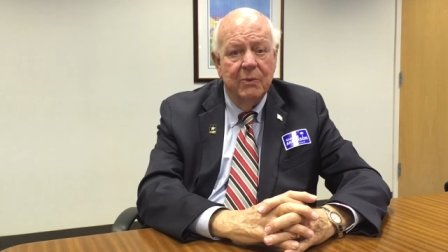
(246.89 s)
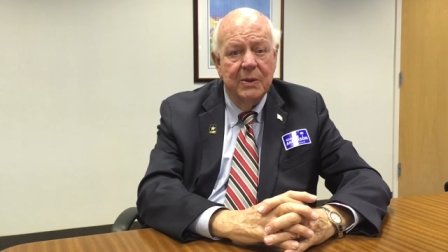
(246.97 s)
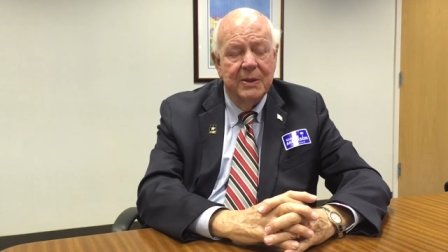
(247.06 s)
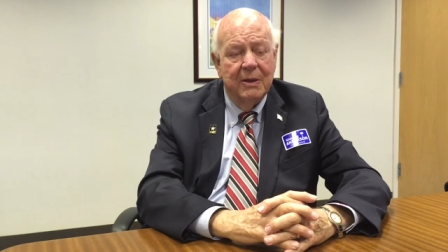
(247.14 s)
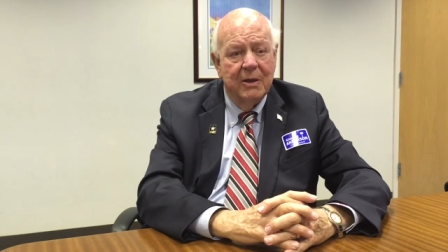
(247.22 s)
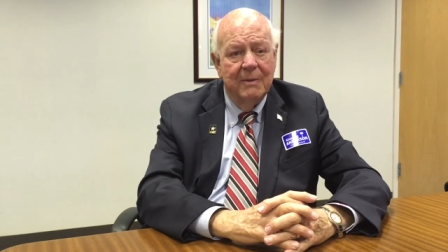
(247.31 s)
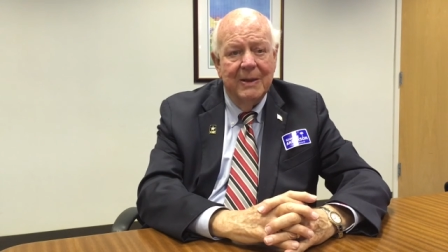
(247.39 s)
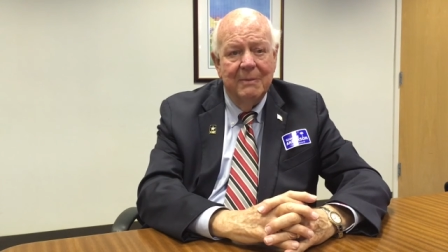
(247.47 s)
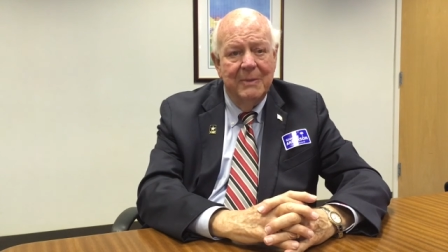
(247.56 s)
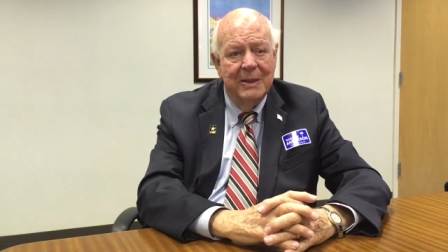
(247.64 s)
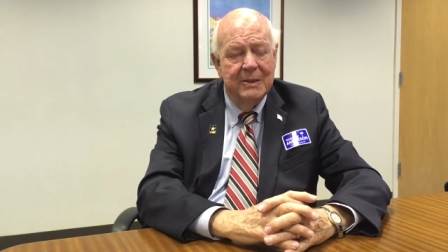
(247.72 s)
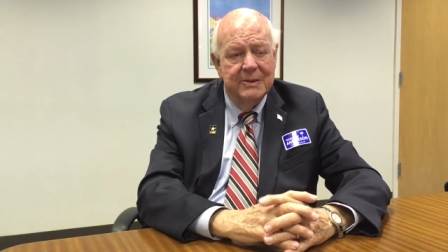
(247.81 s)
We're talking about
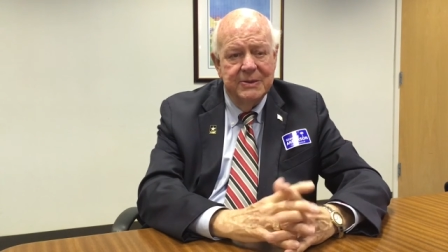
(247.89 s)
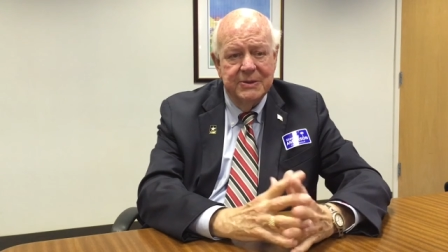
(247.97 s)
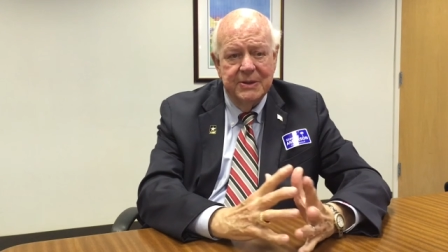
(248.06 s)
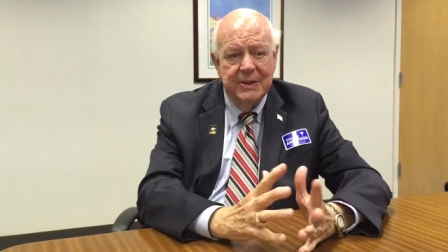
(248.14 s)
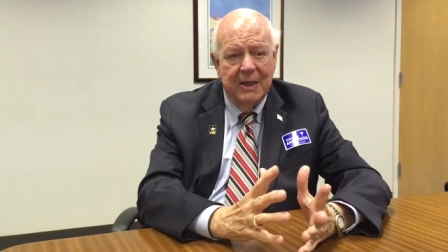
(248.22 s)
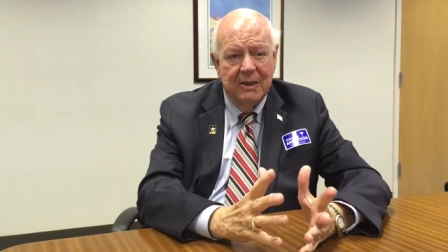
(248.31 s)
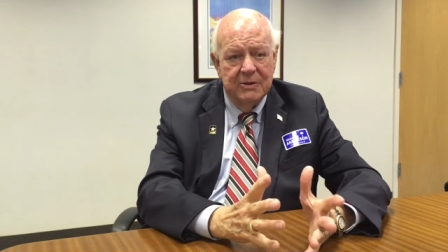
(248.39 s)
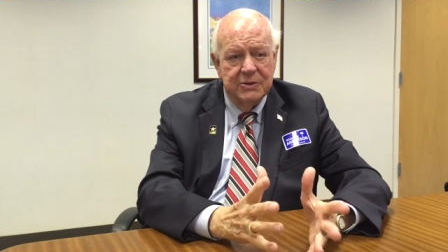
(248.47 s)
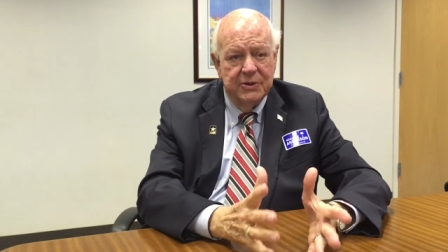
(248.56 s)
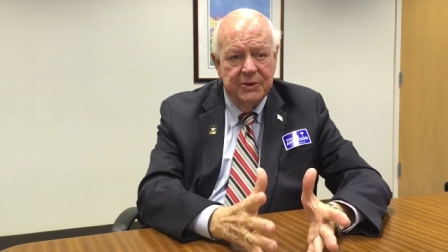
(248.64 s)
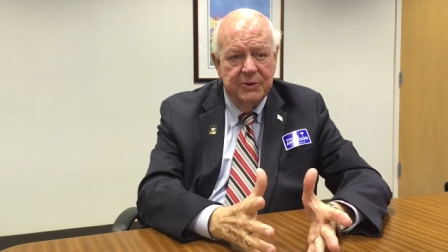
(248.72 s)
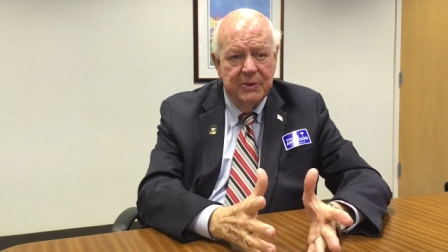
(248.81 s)
millions of dollars
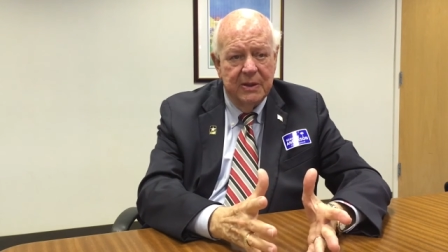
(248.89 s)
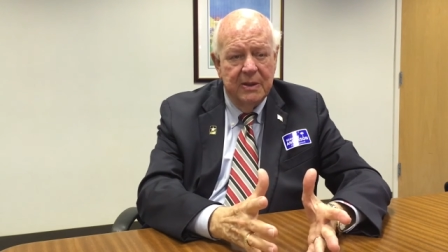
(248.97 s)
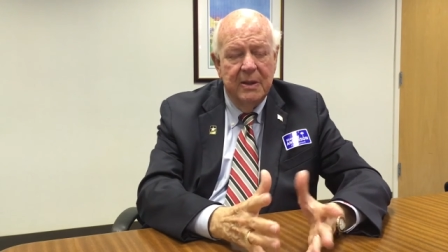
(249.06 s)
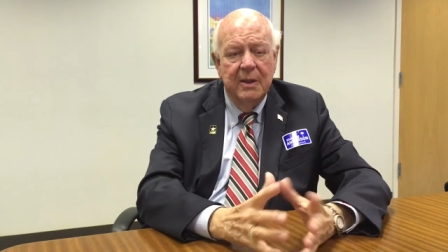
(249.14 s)
to do it,